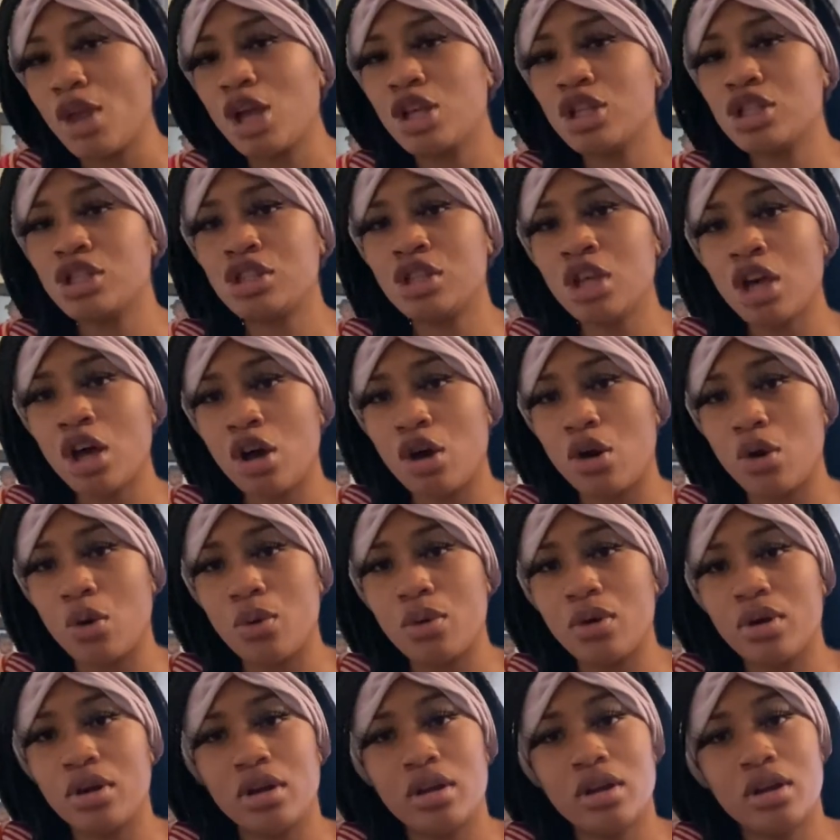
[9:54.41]

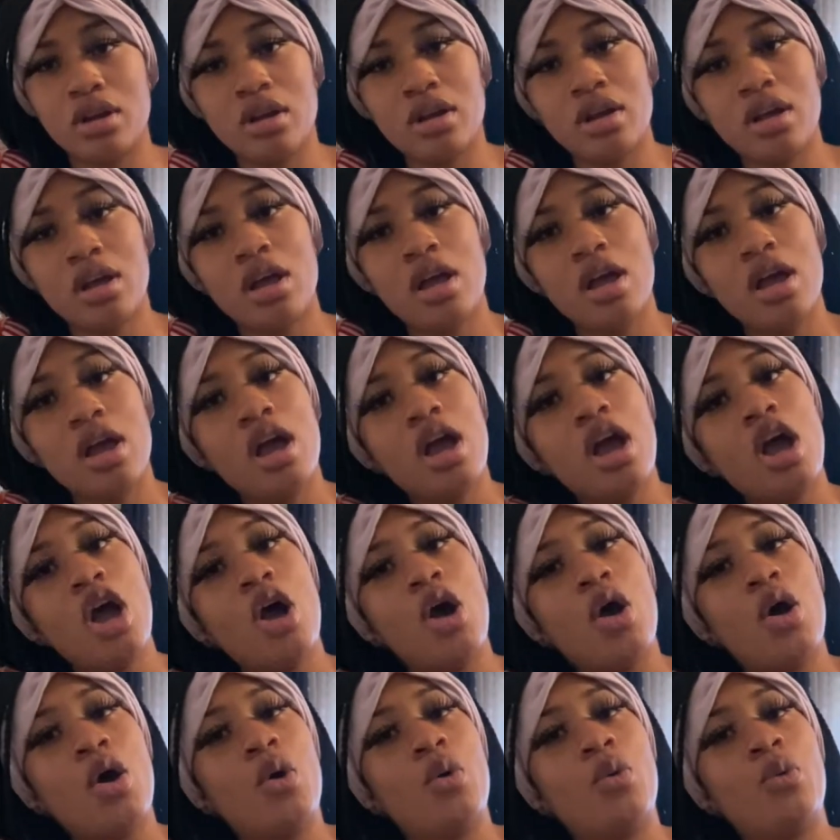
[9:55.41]
So
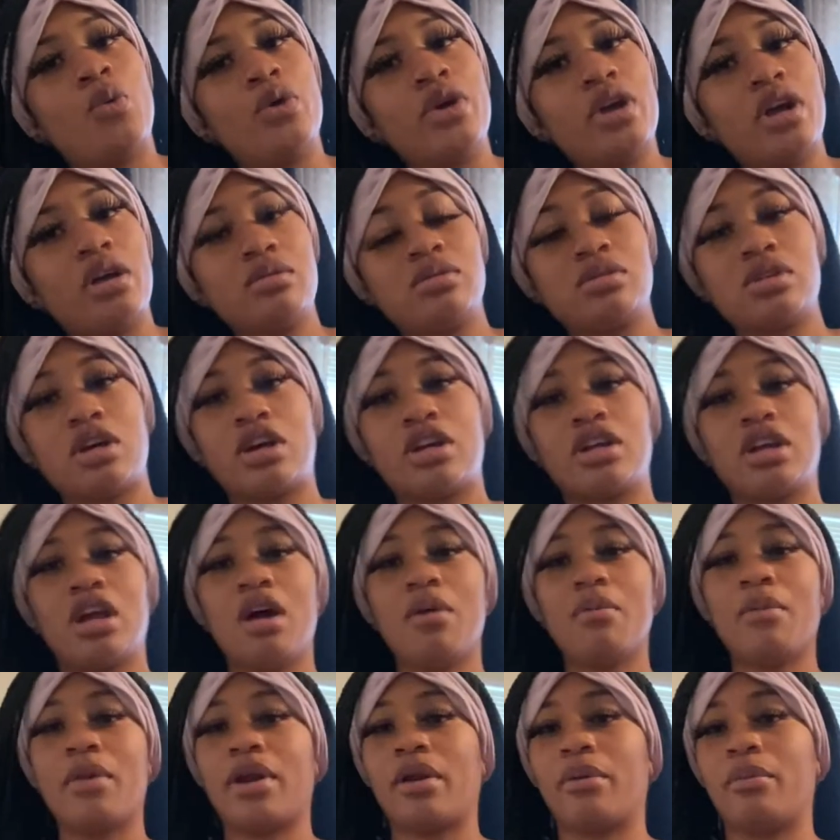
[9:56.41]
I'm sorry, y'all,
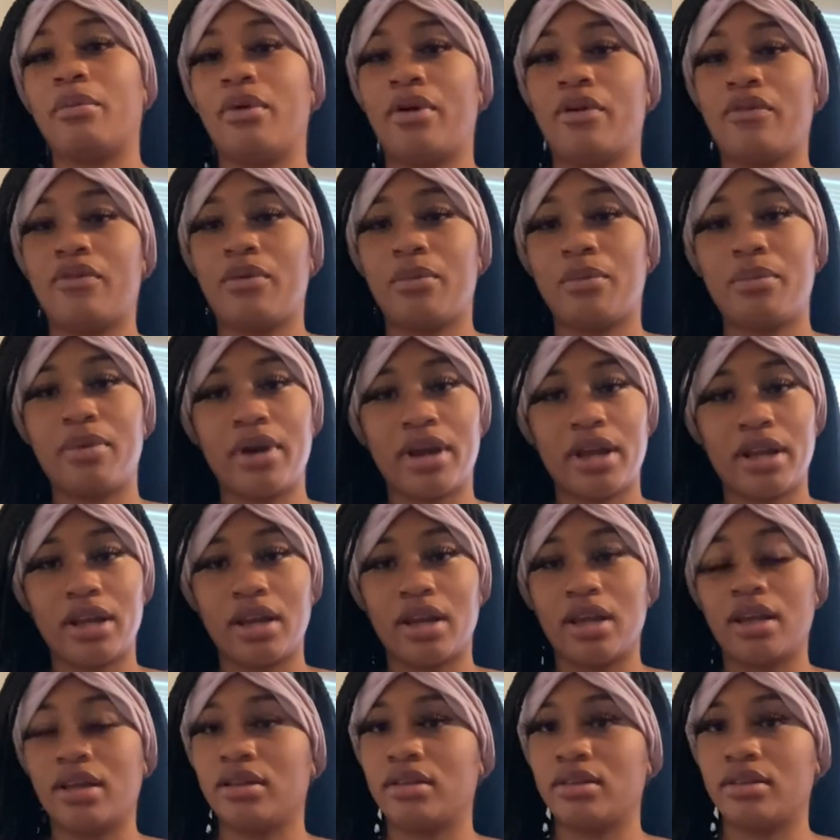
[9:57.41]
I'm out of breath. I'm
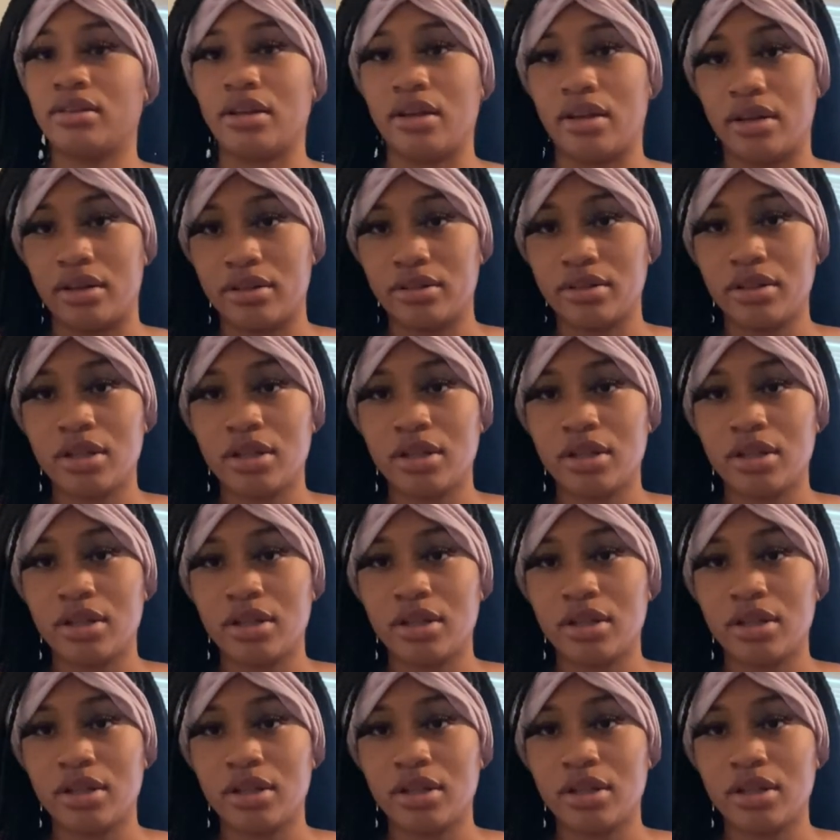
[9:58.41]
pregnant. Yeah.